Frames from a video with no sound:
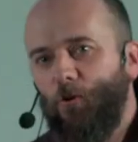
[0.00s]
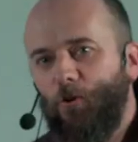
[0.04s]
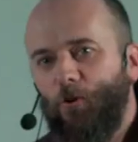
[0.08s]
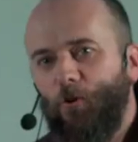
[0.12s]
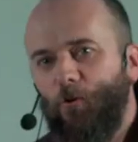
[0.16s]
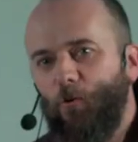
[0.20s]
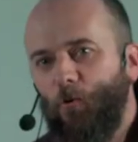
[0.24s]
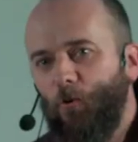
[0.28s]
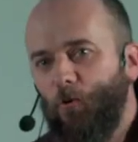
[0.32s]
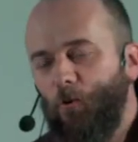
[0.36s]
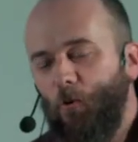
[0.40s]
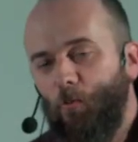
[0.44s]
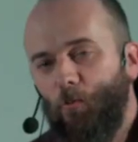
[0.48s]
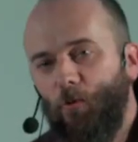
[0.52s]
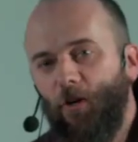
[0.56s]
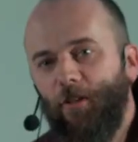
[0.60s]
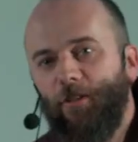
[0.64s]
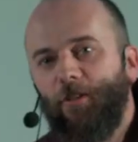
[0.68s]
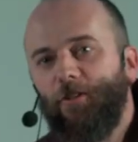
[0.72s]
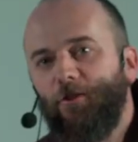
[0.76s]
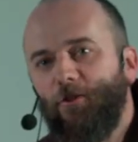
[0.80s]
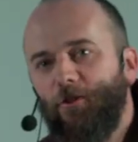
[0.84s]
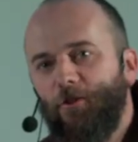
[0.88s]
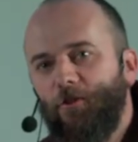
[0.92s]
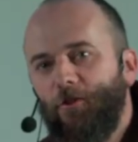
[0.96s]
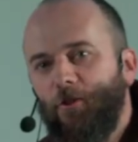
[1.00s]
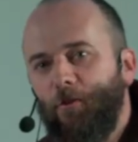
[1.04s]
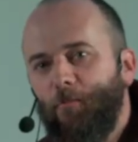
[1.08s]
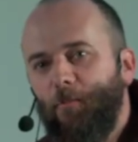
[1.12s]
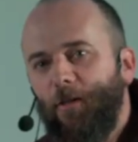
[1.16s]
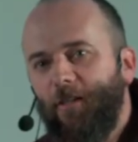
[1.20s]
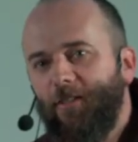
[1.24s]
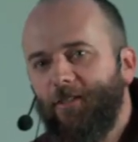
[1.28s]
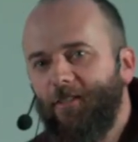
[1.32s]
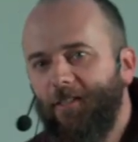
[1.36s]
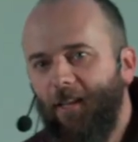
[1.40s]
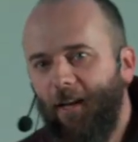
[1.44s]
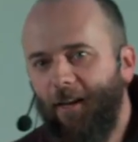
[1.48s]
doing your own operating system
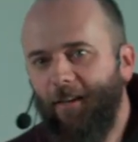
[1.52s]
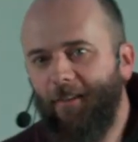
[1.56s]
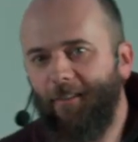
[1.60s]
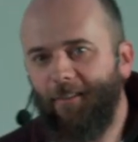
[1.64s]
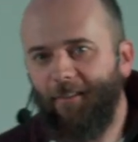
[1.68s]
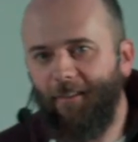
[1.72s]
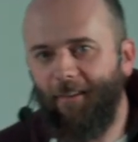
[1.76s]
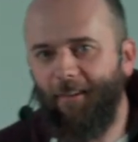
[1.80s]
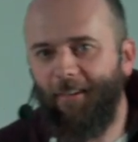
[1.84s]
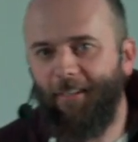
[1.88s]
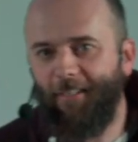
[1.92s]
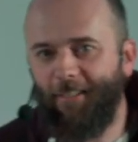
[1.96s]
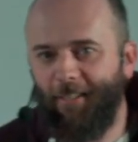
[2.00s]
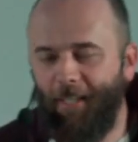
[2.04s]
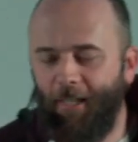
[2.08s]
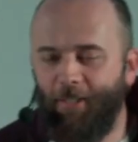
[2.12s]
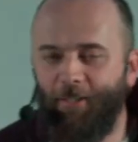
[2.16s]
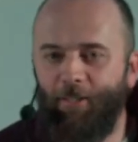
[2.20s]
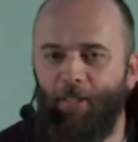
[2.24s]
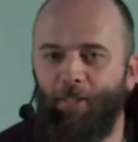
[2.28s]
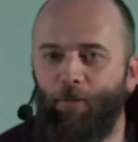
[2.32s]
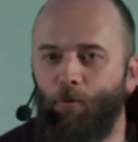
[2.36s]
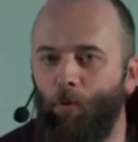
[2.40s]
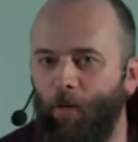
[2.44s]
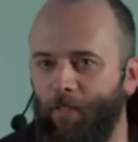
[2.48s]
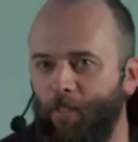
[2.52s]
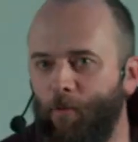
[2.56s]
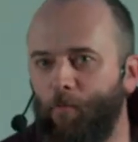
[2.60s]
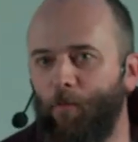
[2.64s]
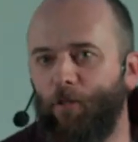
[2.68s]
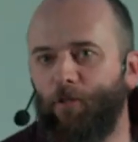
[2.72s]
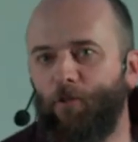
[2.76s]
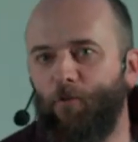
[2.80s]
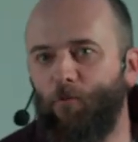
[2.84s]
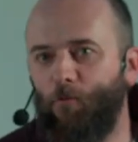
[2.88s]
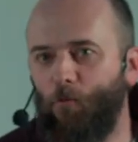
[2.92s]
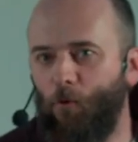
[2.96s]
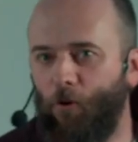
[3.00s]
is like uh, it's actually quite a
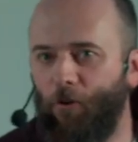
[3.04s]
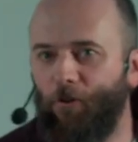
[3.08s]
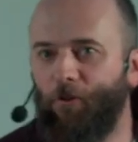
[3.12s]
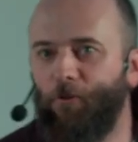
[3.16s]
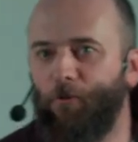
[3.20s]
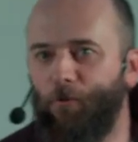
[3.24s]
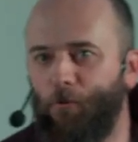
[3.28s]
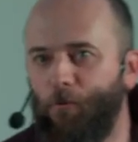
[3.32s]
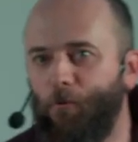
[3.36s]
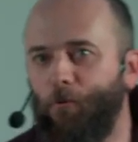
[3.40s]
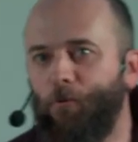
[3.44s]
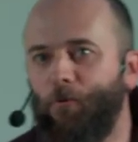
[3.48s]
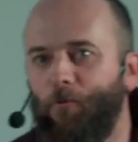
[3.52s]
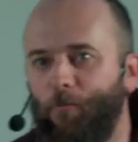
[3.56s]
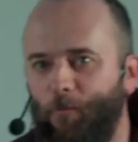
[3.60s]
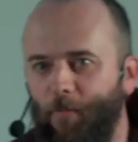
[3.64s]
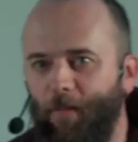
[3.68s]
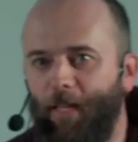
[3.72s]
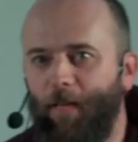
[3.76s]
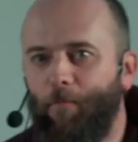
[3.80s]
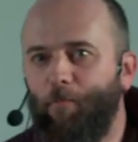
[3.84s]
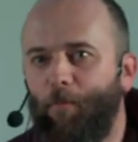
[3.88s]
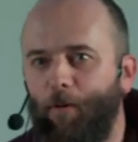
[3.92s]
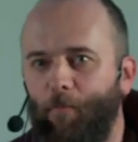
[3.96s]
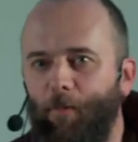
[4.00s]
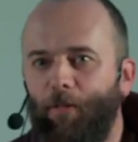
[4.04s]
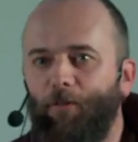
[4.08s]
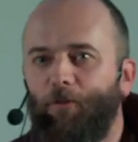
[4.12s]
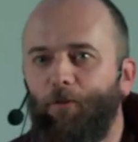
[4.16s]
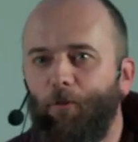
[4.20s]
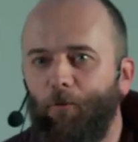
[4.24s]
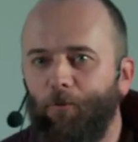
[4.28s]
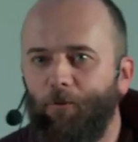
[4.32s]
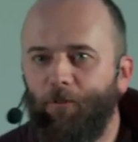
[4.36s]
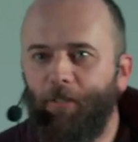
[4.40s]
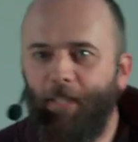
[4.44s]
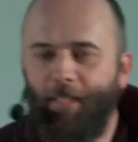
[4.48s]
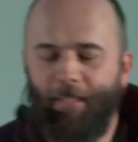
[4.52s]
bit of work to implement
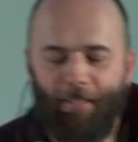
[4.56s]
those